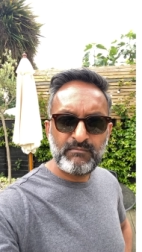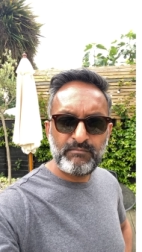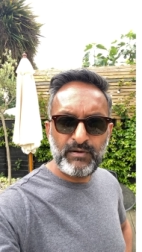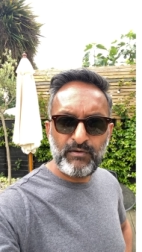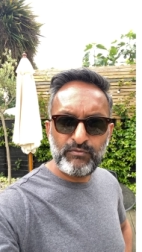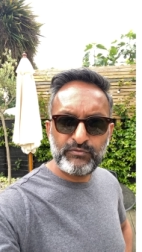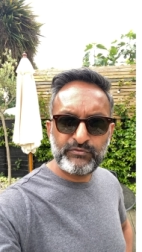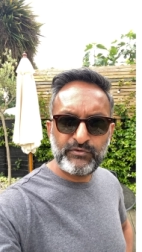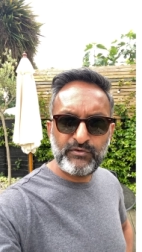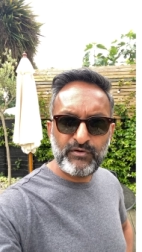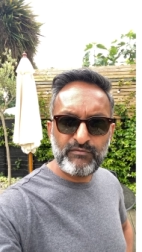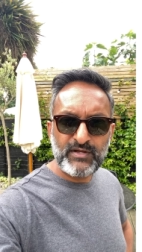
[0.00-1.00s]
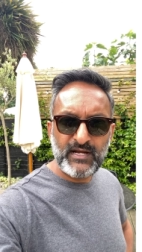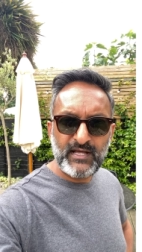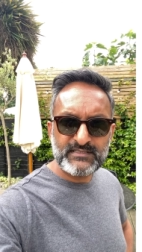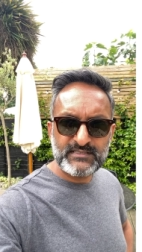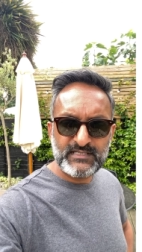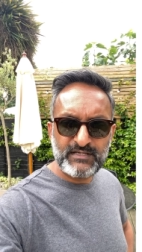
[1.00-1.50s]
but also not
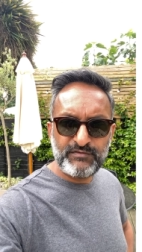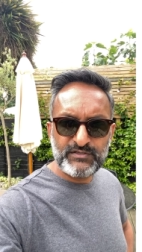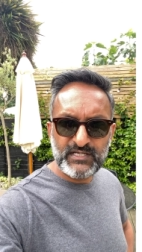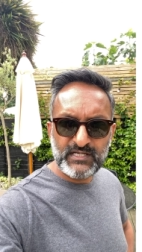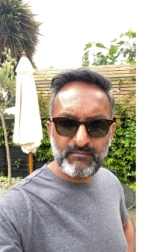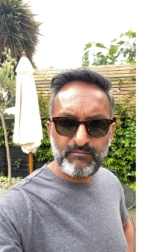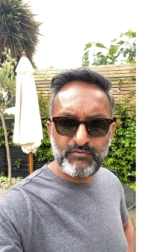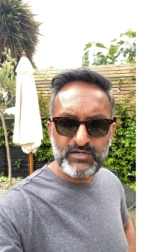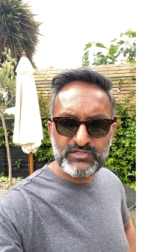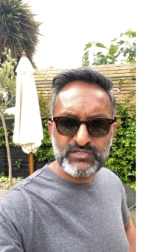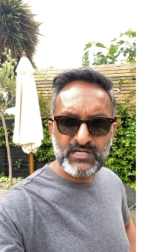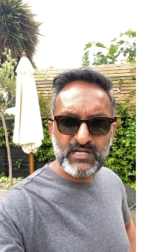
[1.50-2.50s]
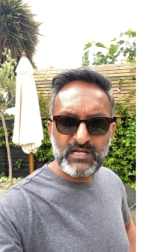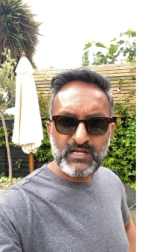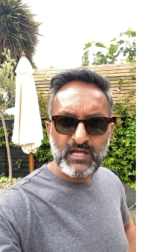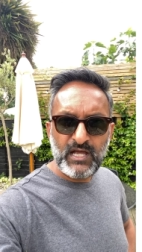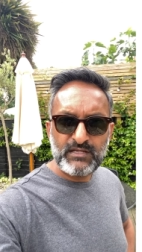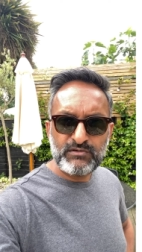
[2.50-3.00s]
realizing that if you take a bridge
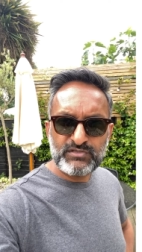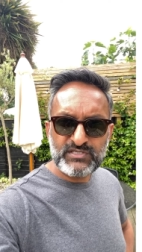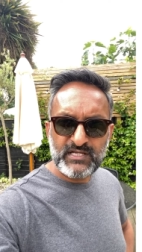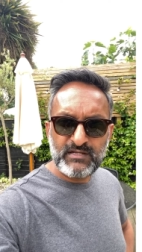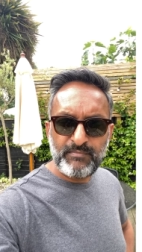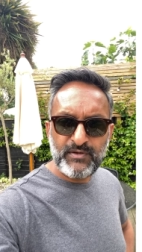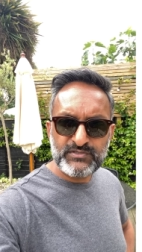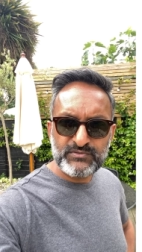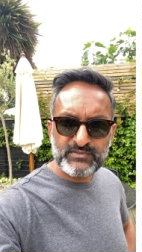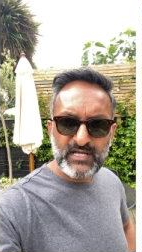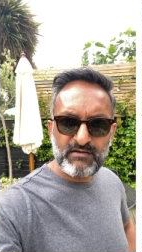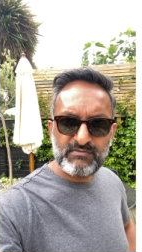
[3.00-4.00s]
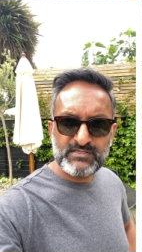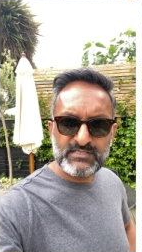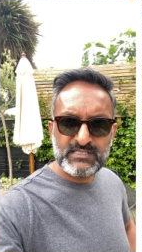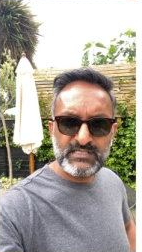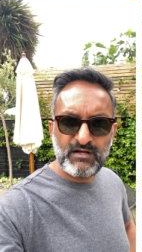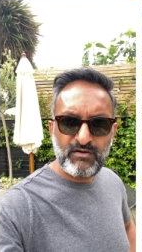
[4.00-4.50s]
and you sign a personal
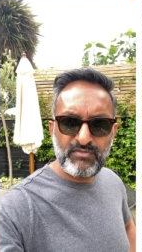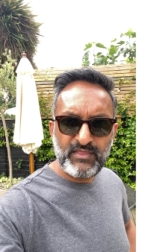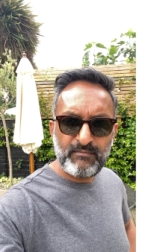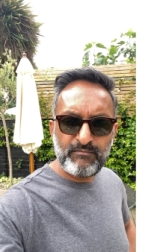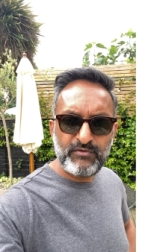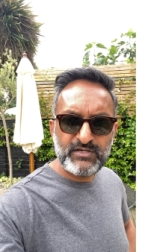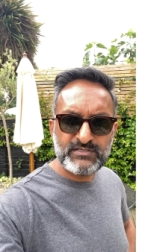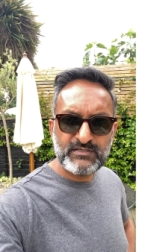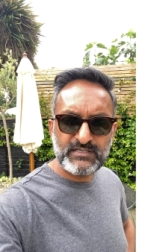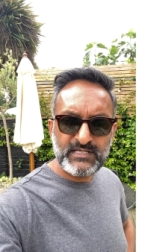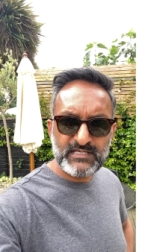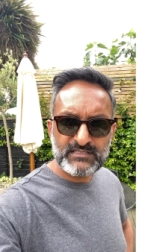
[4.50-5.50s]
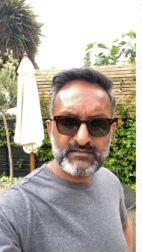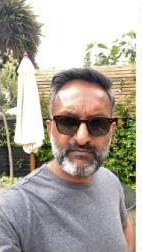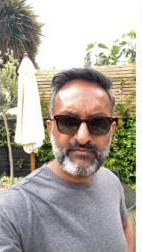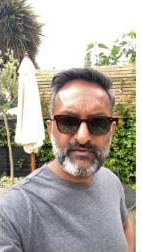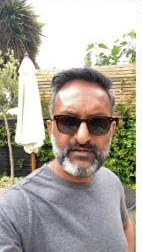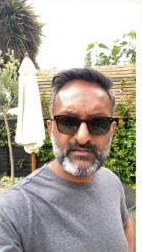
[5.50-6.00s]
guarantee on that bridge, yes, the
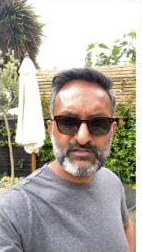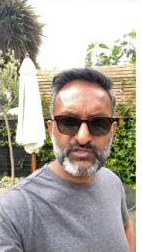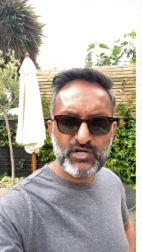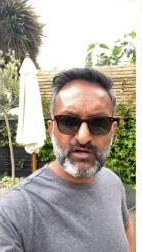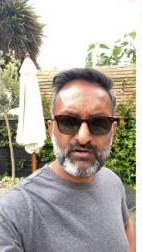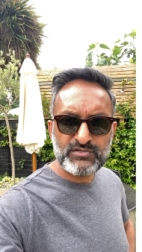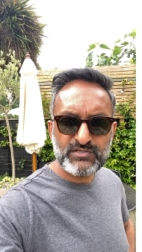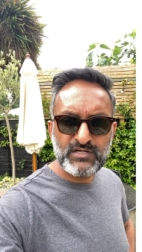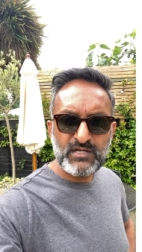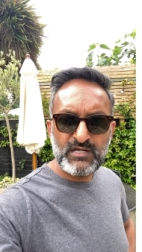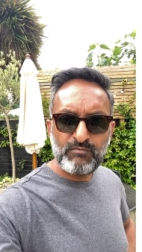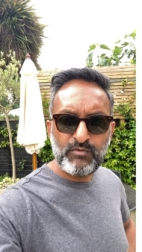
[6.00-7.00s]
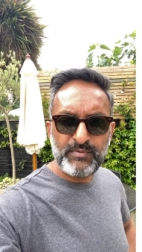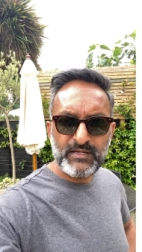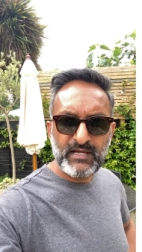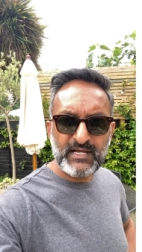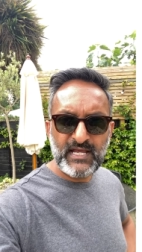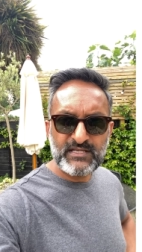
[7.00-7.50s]
first charge will be
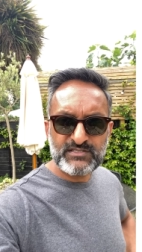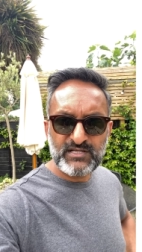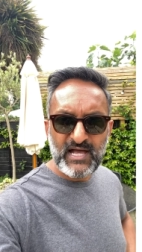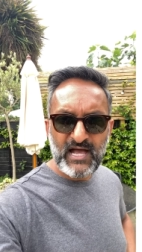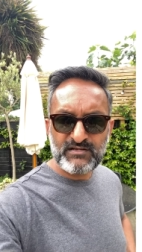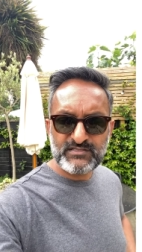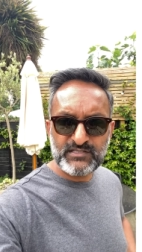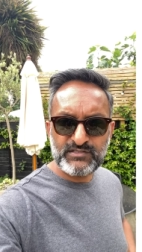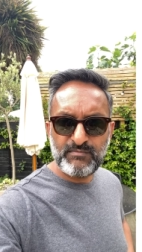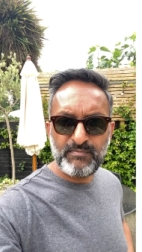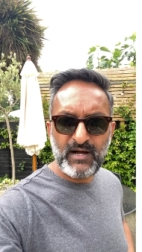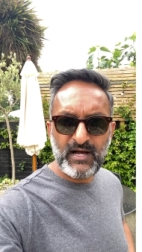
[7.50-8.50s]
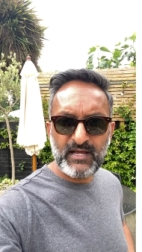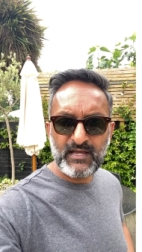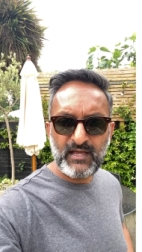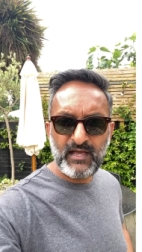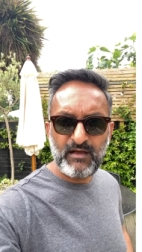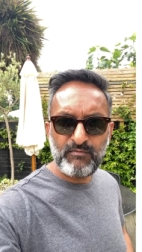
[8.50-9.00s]
against the house that you buy
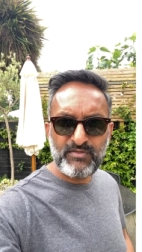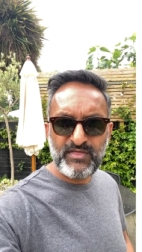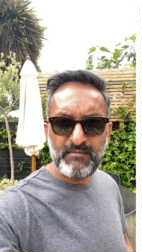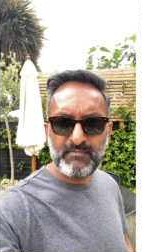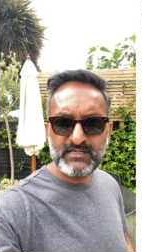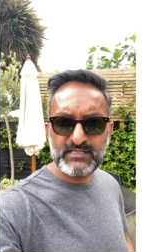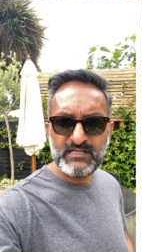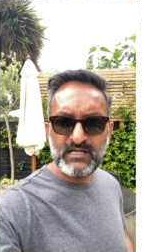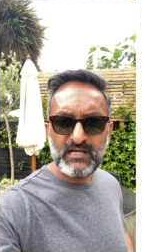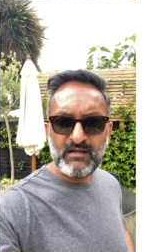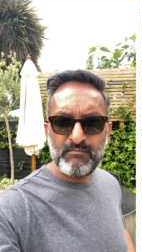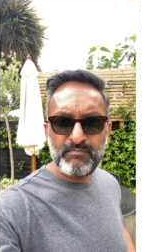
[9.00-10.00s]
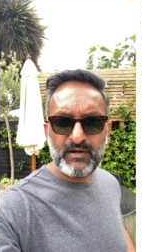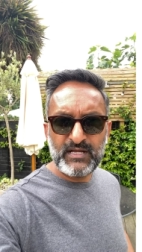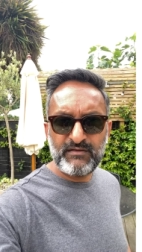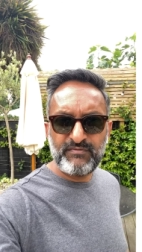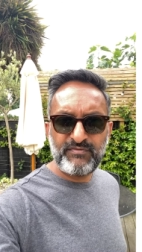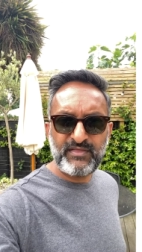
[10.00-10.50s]
uh, with their money, but
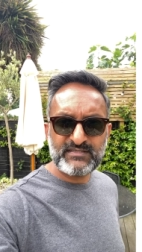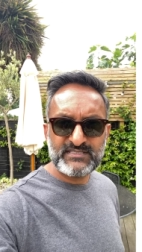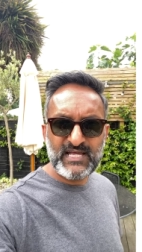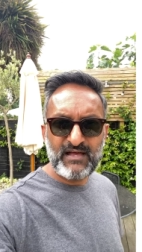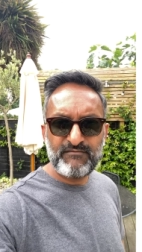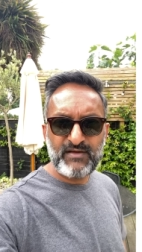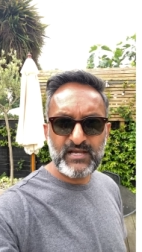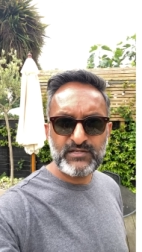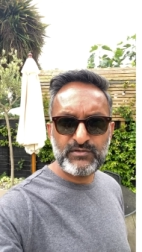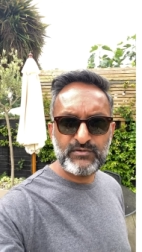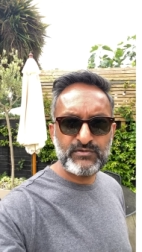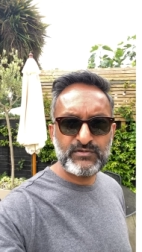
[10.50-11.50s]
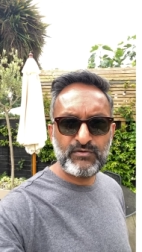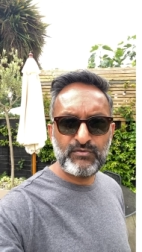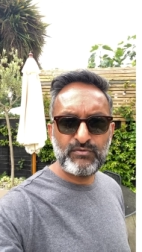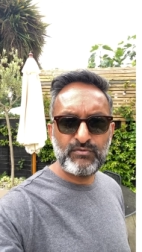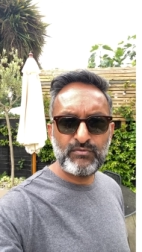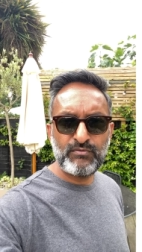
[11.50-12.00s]
if that's downvalued
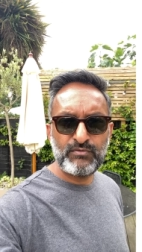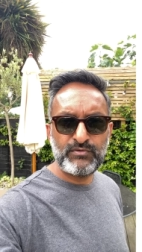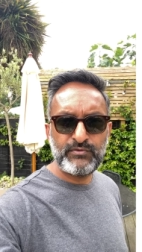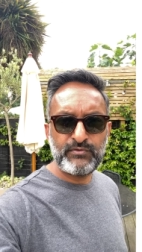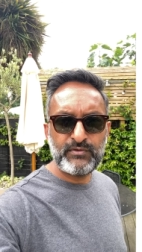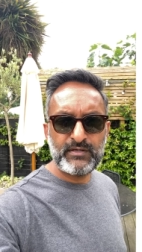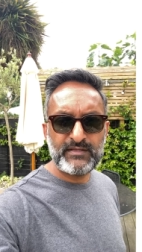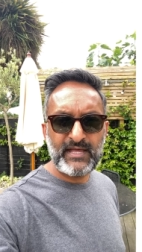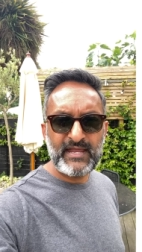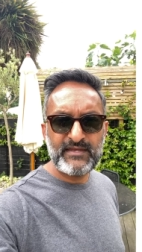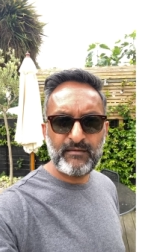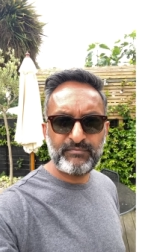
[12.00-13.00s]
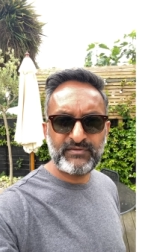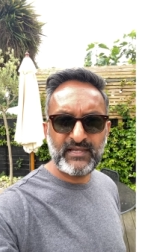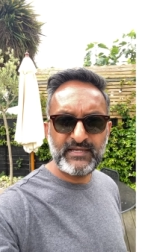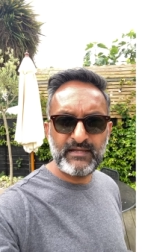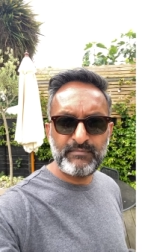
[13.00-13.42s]
or you they end up selling it